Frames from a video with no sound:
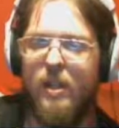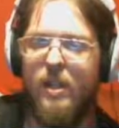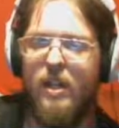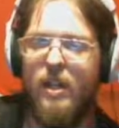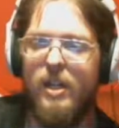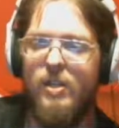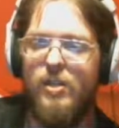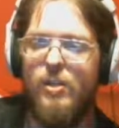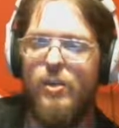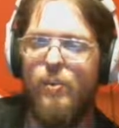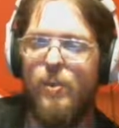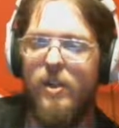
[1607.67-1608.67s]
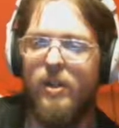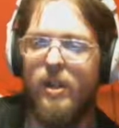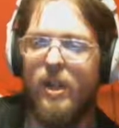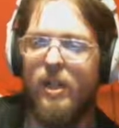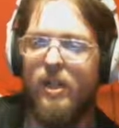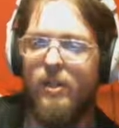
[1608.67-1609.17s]
An issue where an
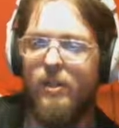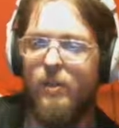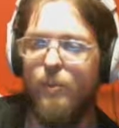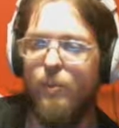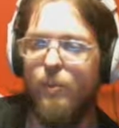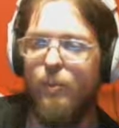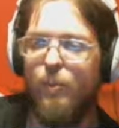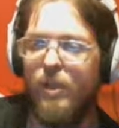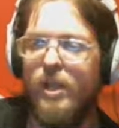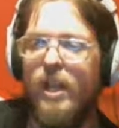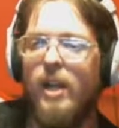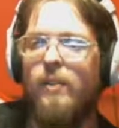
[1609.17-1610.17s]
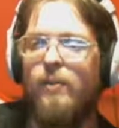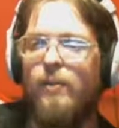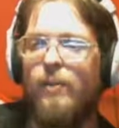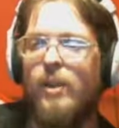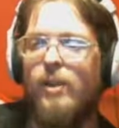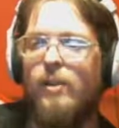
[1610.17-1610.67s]
island would have
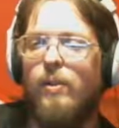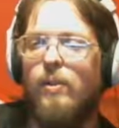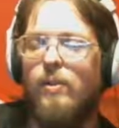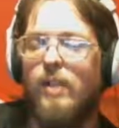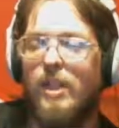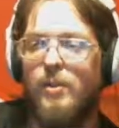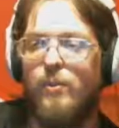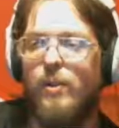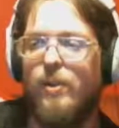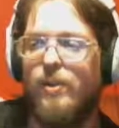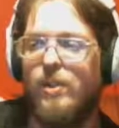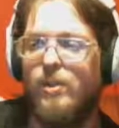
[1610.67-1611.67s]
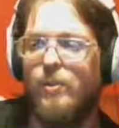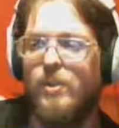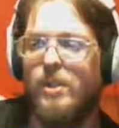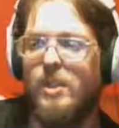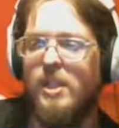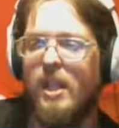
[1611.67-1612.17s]
less rare
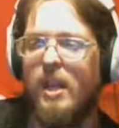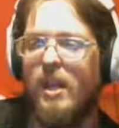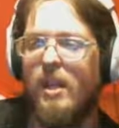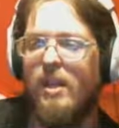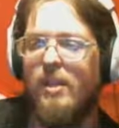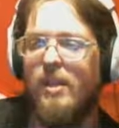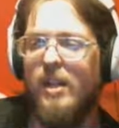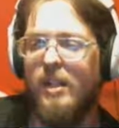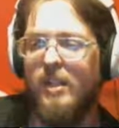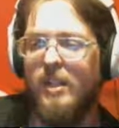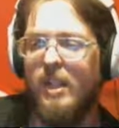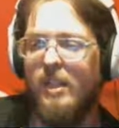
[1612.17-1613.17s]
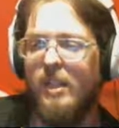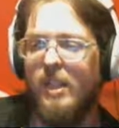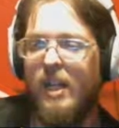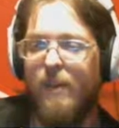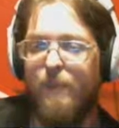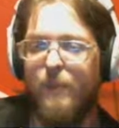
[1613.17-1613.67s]
resources than intended
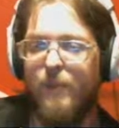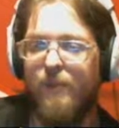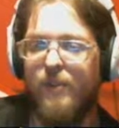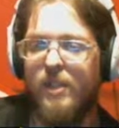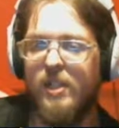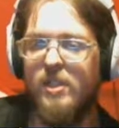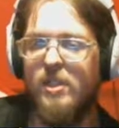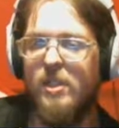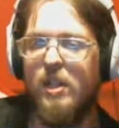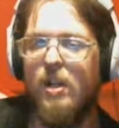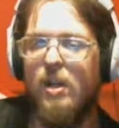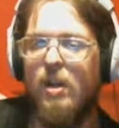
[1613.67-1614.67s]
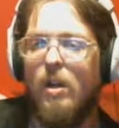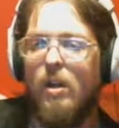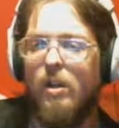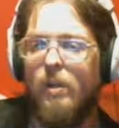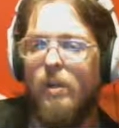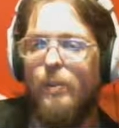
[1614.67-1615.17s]
have been fixed.
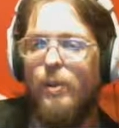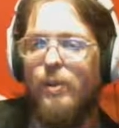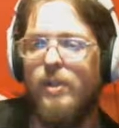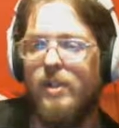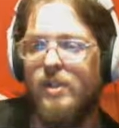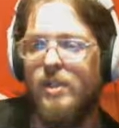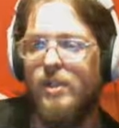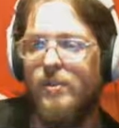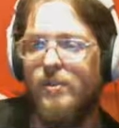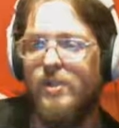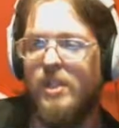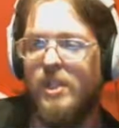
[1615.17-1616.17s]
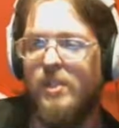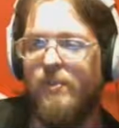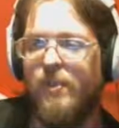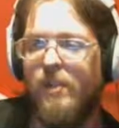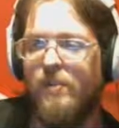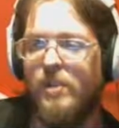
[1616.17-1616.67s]
Art Gumbo now sells for
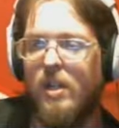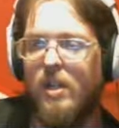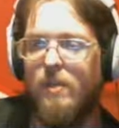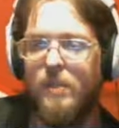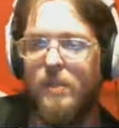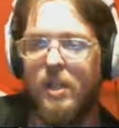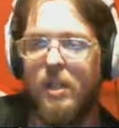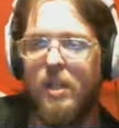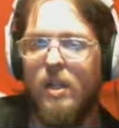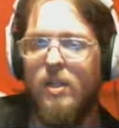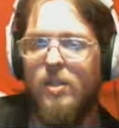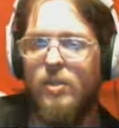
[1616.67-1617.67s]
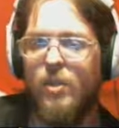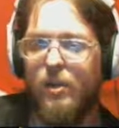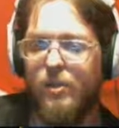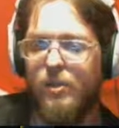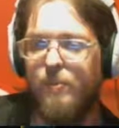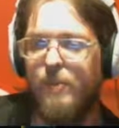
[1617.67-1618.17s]
65 chimes. Shark
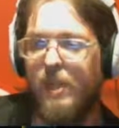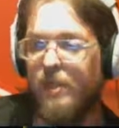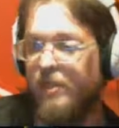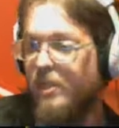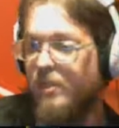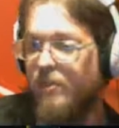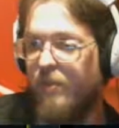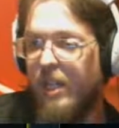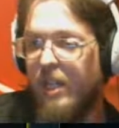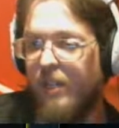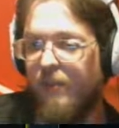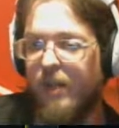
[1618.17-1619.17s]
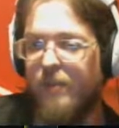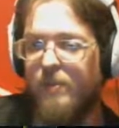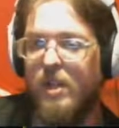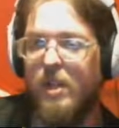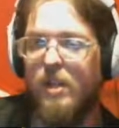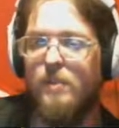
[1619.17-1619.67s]
Soup now sells for 85
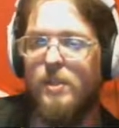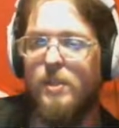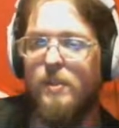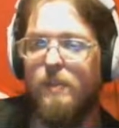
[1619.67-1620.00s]
chimes.